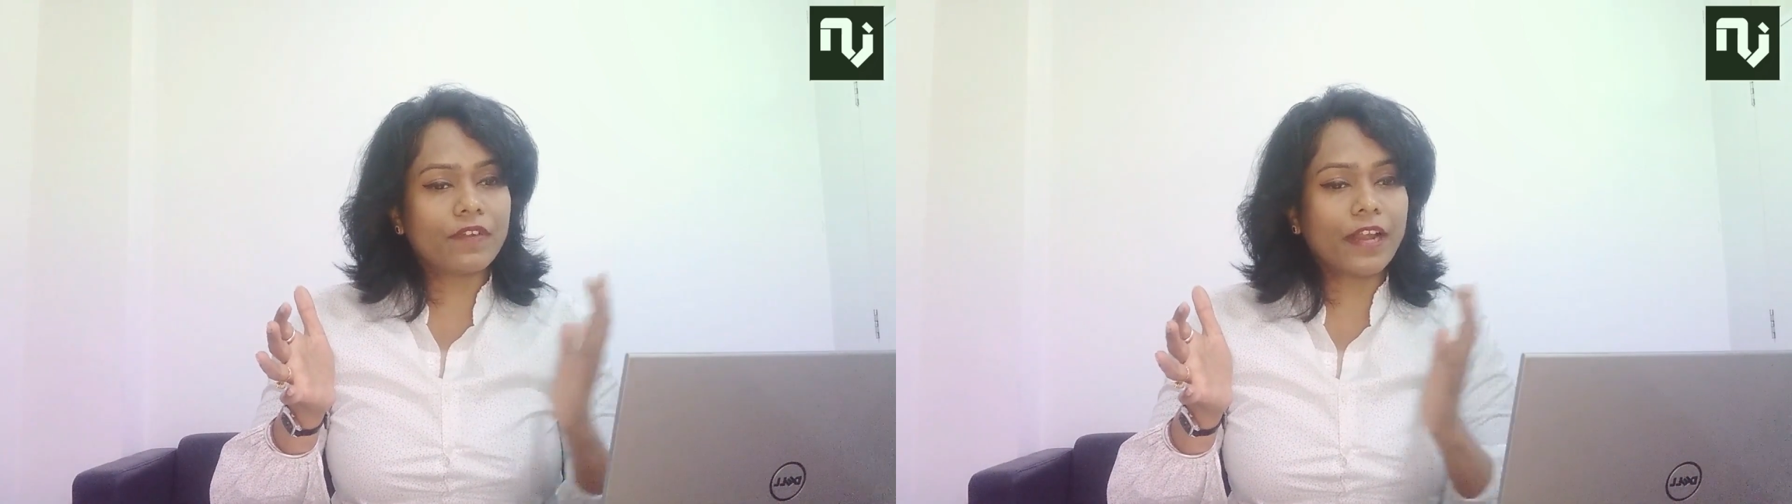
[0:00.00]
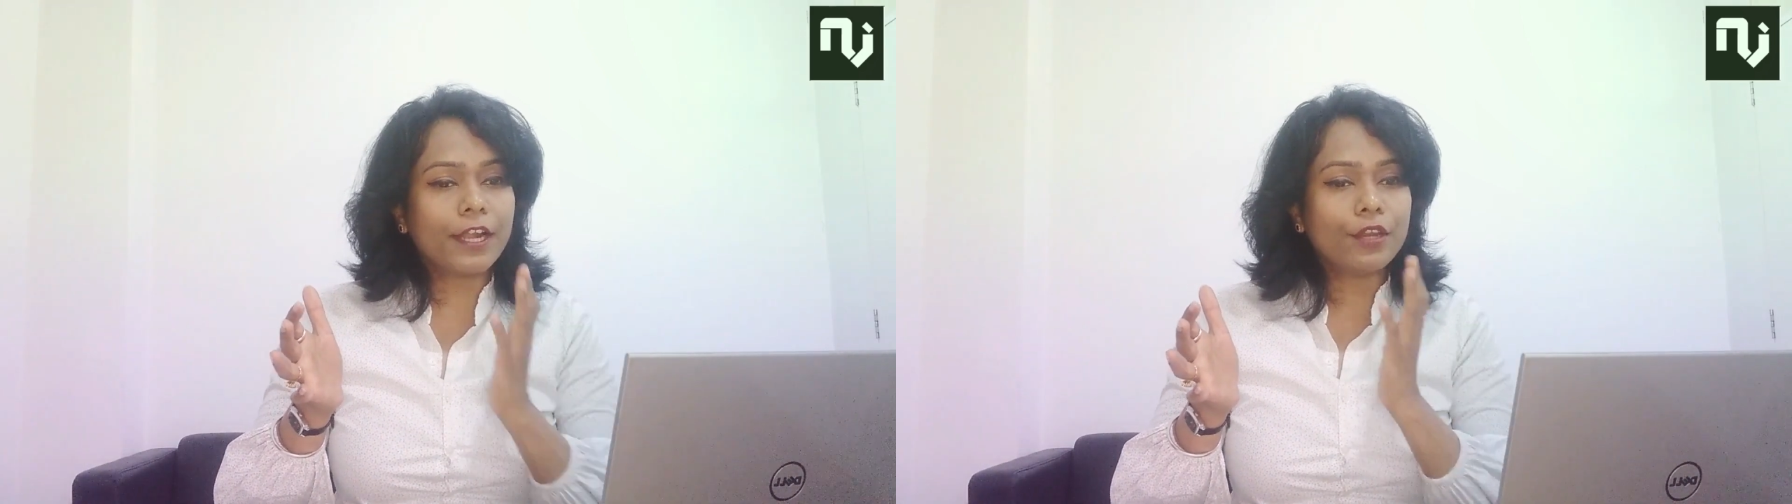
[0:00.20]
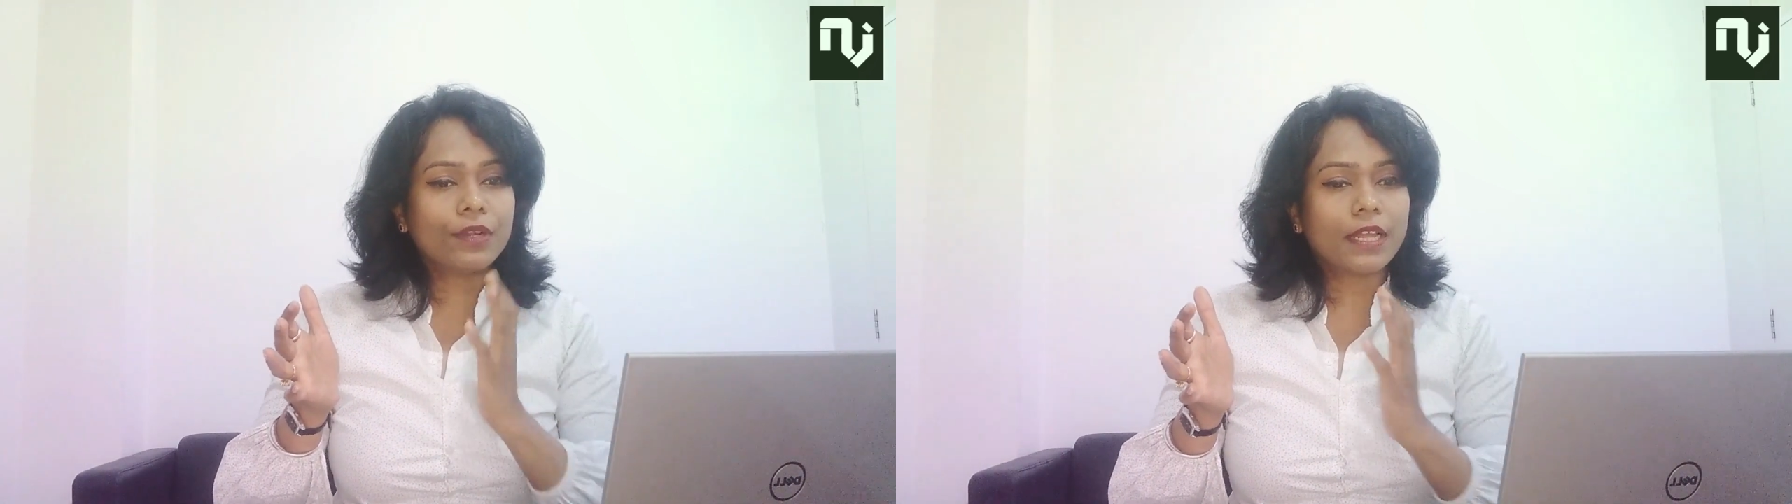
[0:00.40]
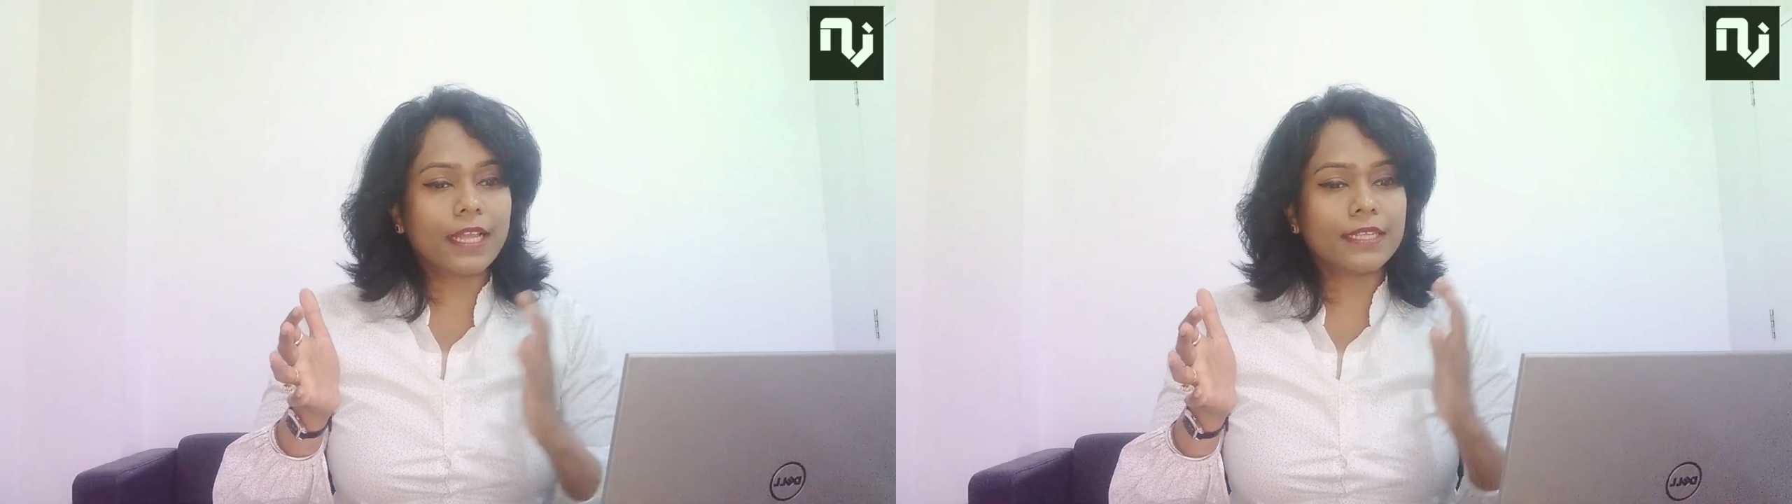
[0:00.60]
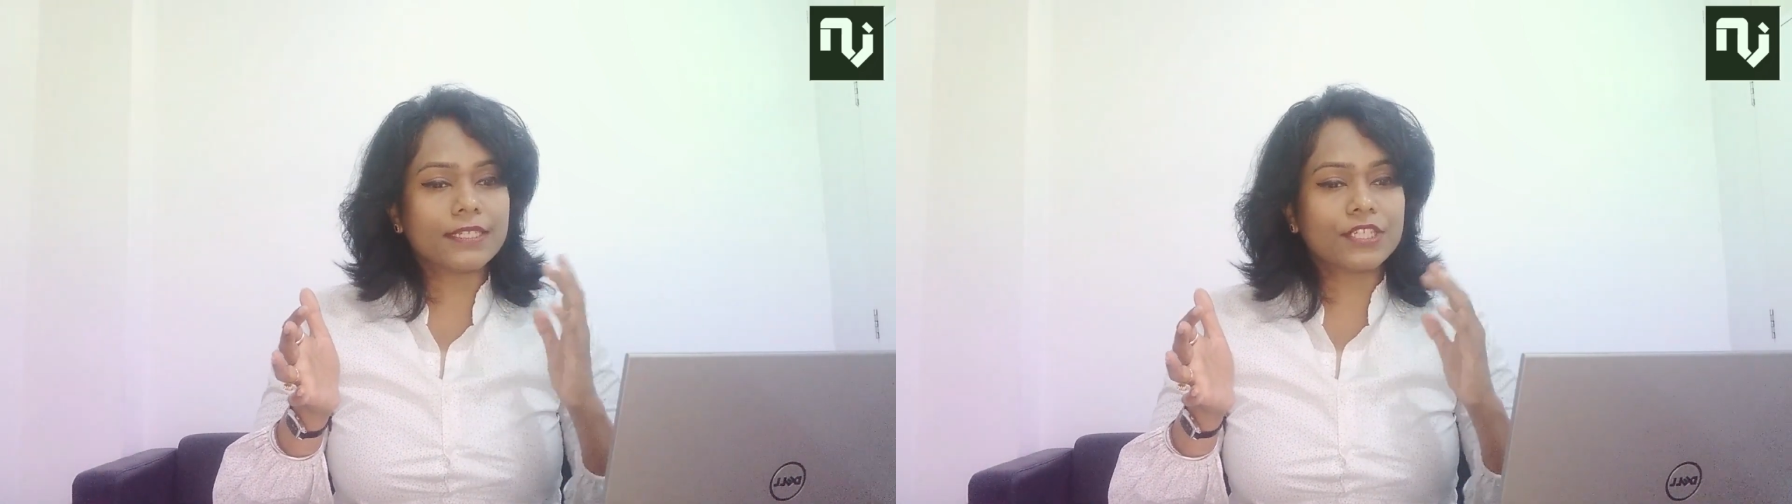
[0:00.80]
land
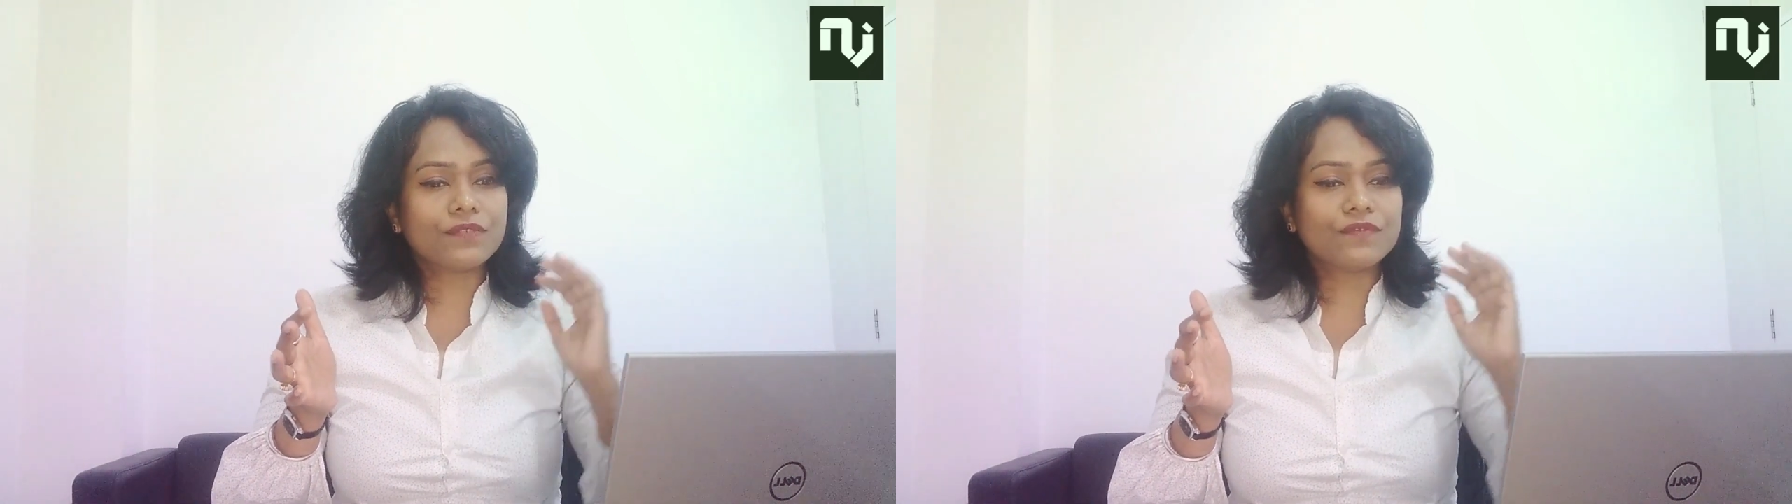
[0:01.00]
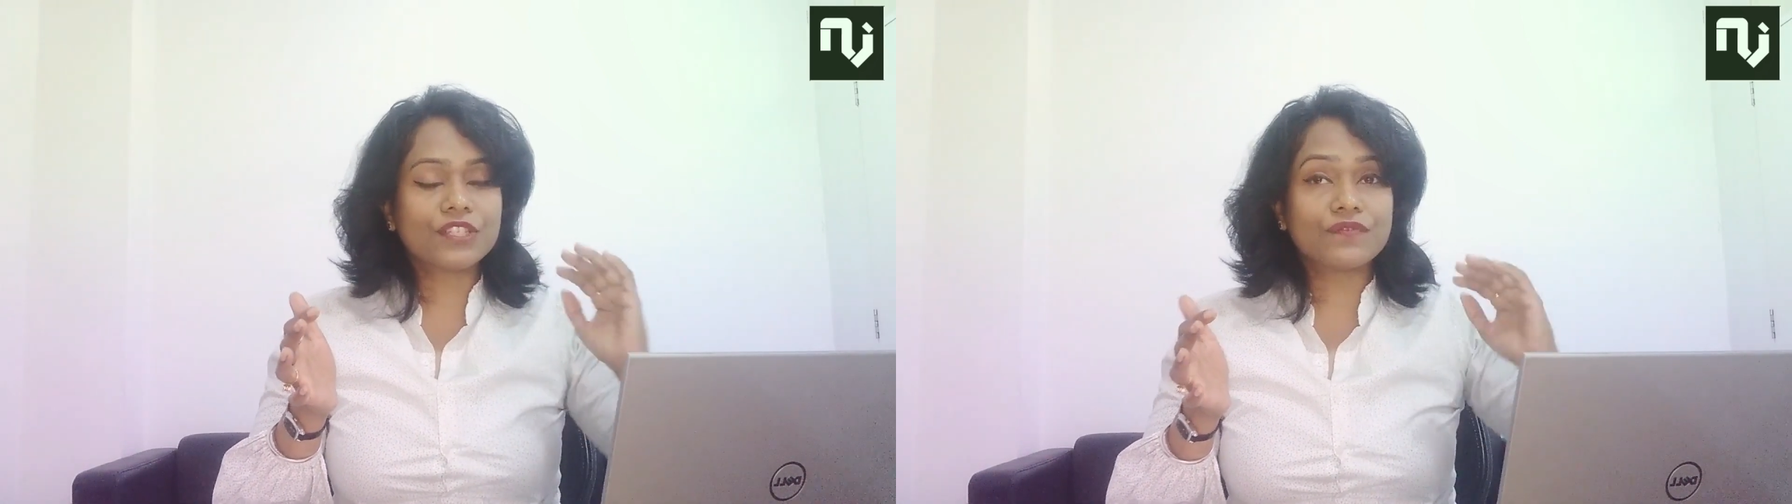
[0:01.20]
utilization which